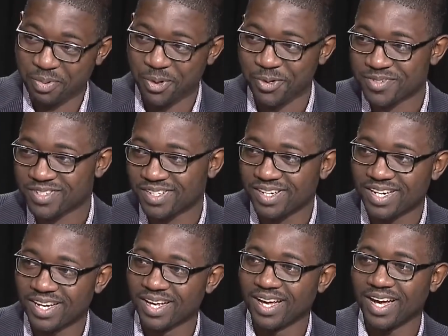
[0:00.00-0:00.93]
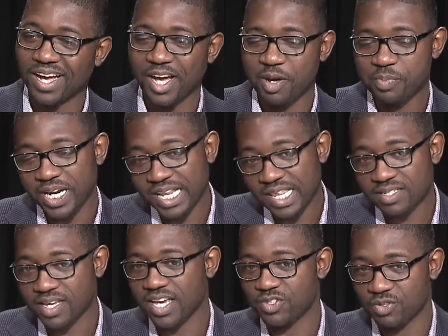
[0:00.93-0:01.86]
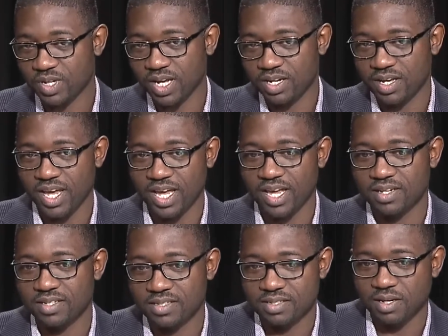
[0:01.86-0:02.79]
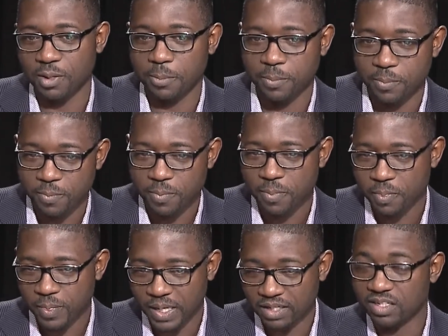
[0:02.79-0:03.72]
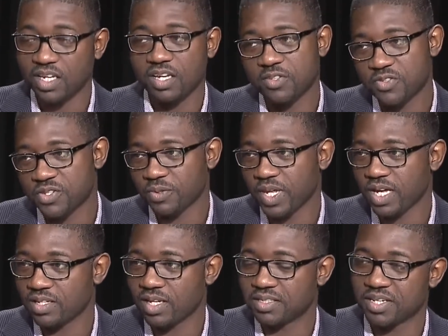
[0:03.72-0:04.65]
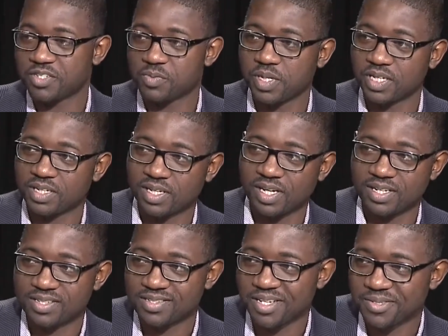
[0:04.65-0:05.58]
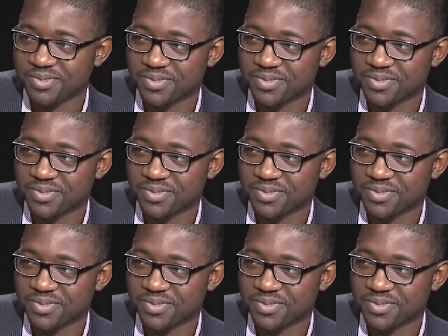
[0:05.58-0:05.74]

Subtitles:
person, but in this case you kind of had some leads, so that does make a lot of sense.